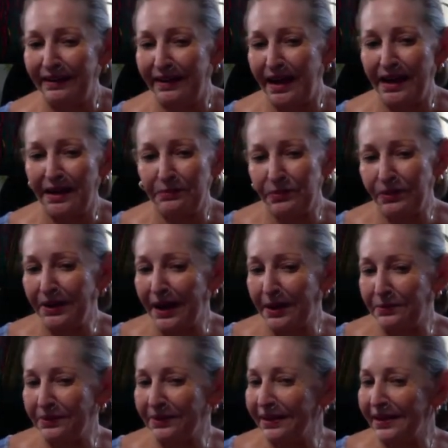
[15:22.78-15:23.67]
I
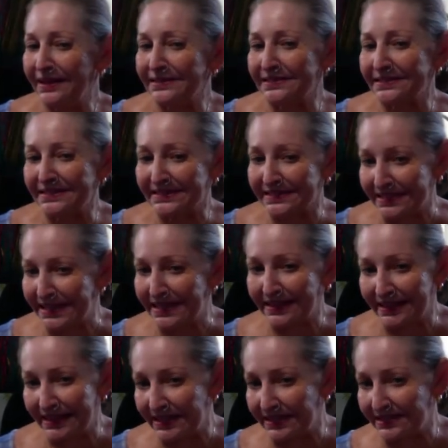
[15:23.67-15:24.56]
would like to see
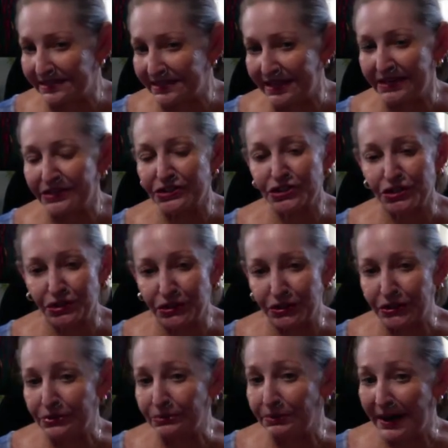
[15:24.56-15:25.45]
things get
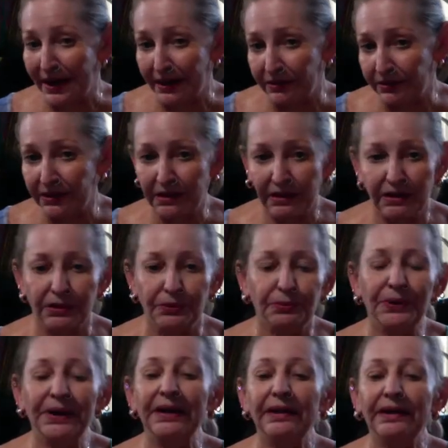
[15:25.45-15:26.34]
turned around here.
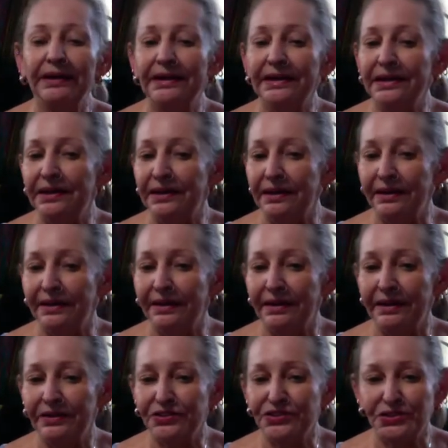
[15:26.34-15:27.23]
Really,
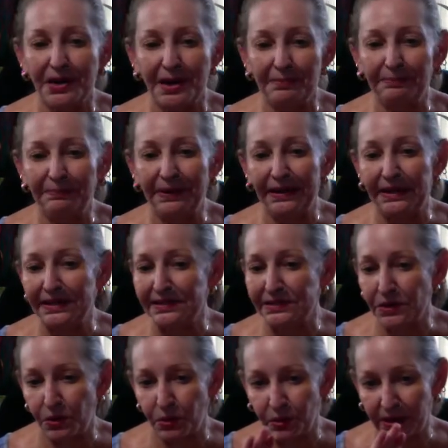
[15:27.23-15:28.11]
Trump and
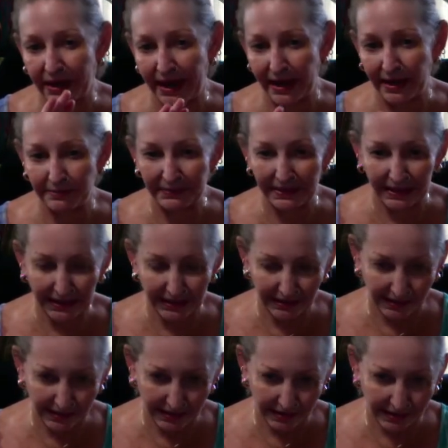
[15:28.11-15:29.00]
his whole cabinet,
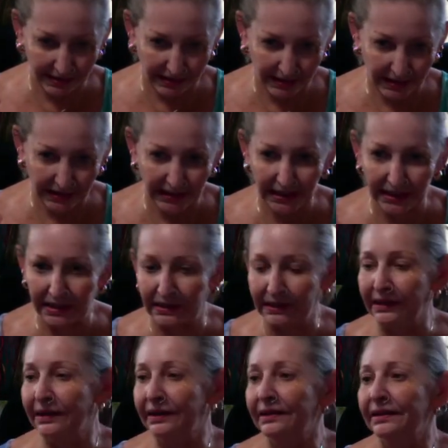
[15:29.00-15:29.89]

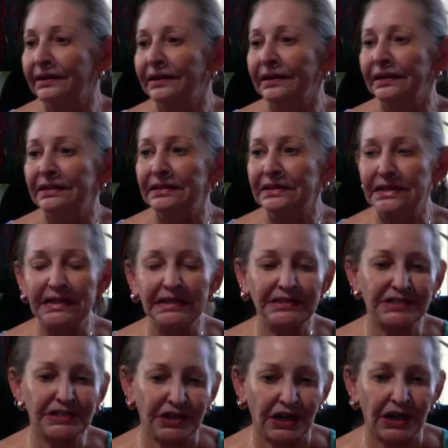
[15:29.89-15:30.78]
again, need
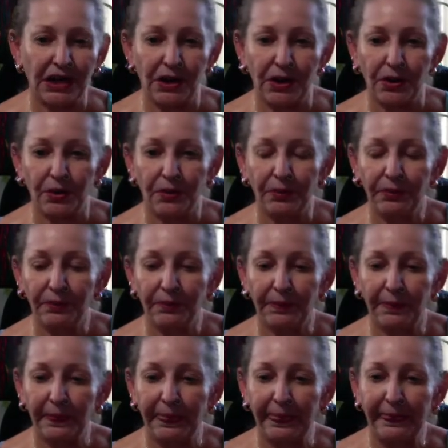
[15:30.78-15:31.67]
to go.
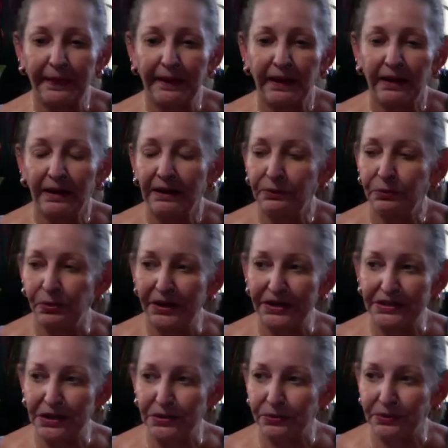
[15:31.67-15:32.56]
We
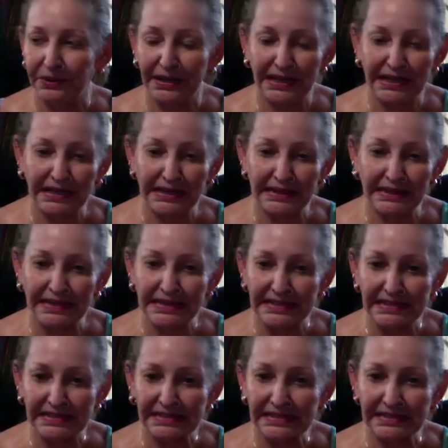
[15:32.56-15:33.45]
don't need
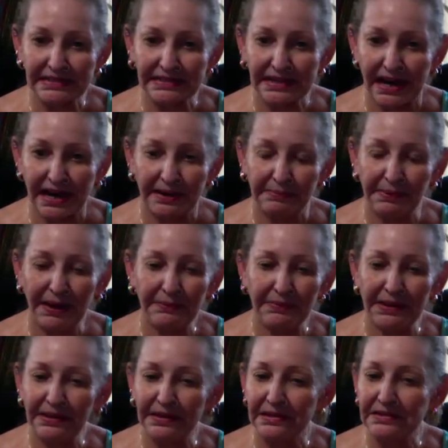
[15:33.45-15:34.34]
this type. I
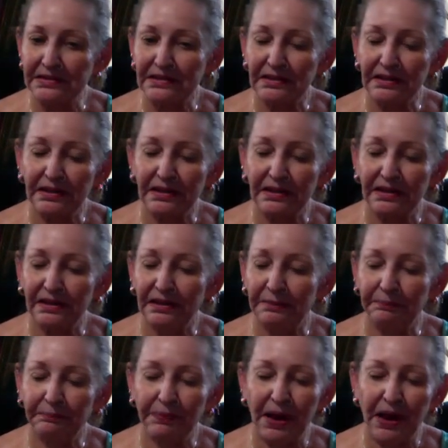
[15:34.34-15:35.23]
mean, there's
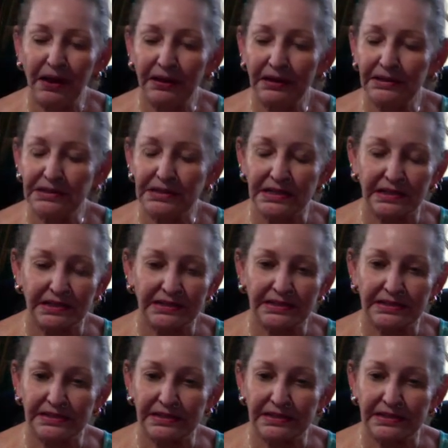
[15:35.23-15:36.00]
politics.